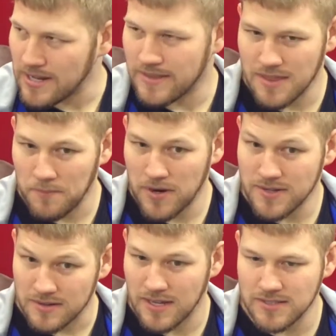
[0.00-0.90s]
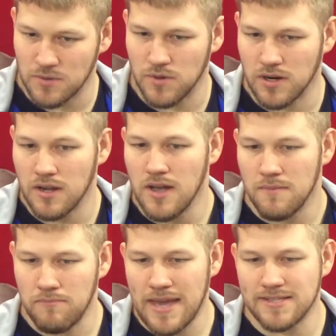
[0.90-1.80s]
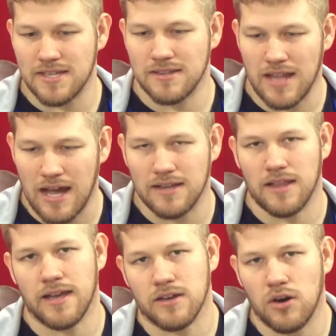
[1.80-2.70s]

and then the part that doesn't work makes it not like,